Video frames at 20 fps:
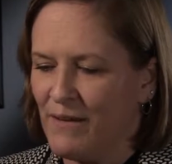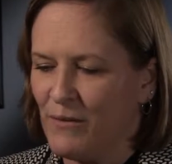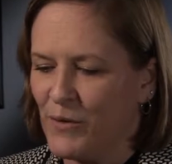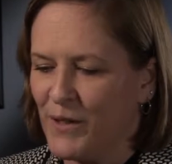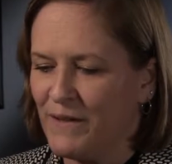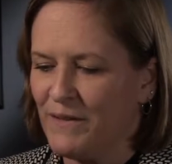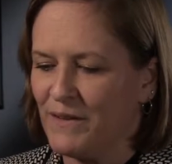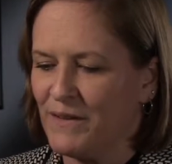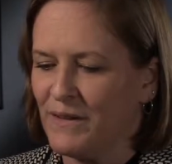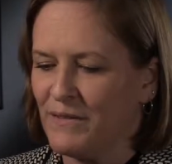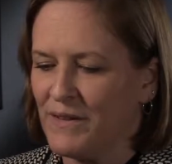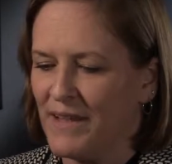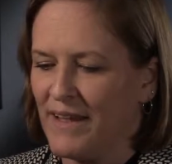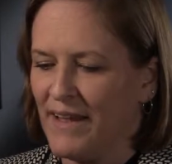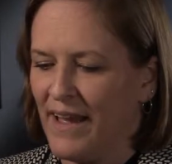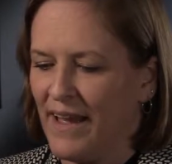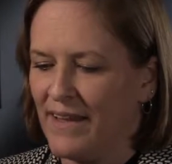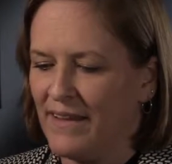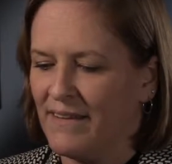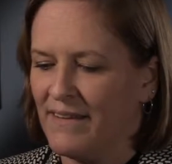We
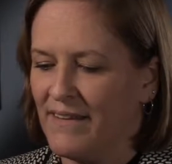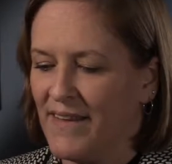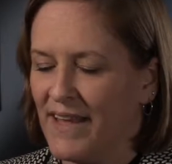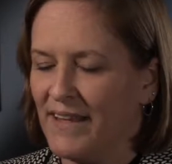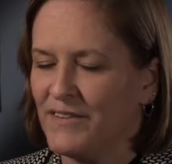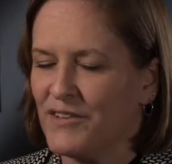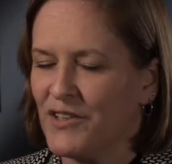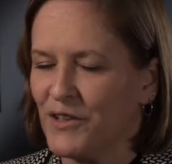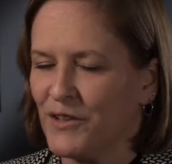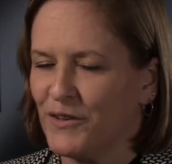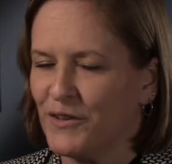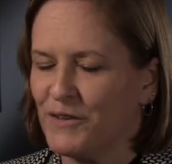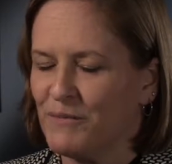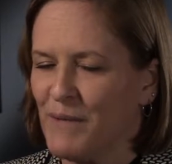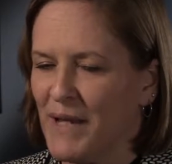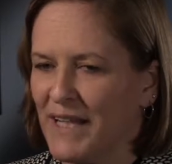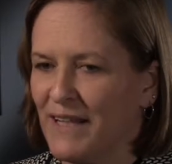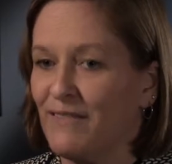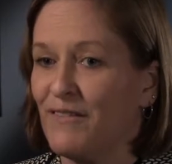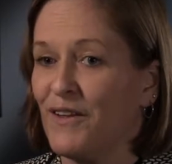had then turned
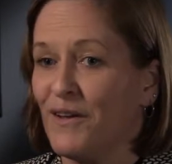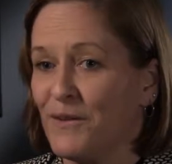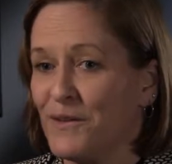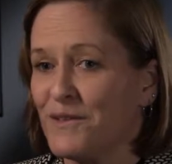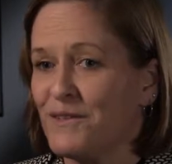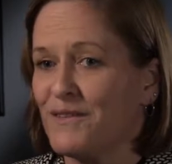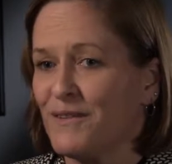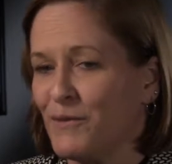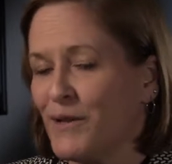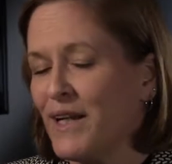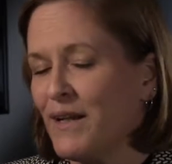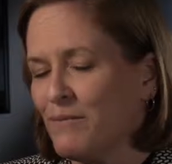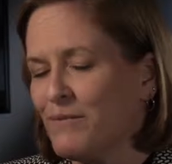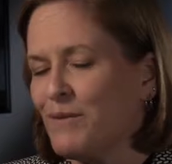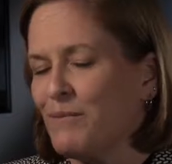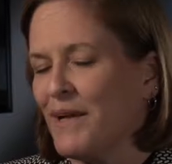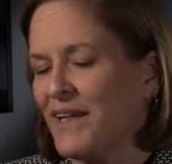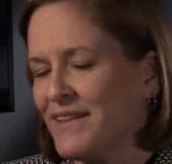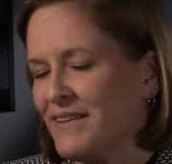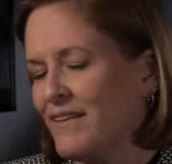many of those, we
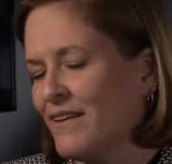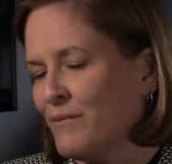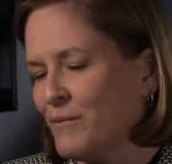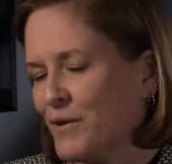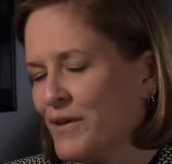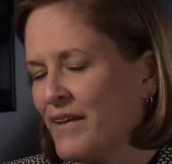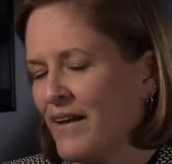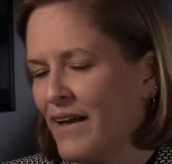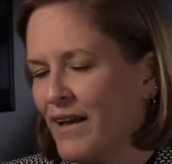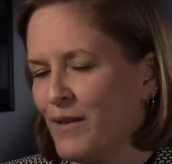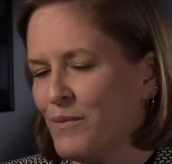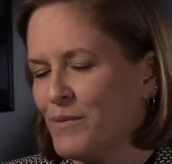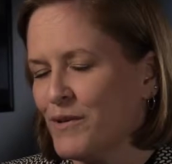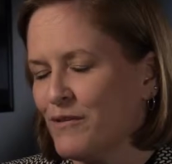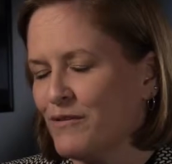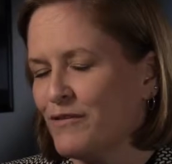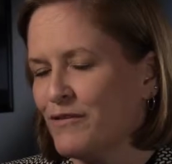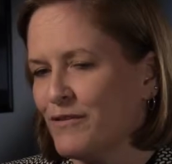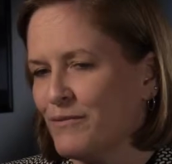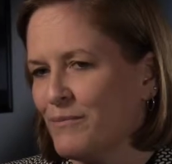implemented them with the help
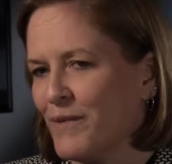of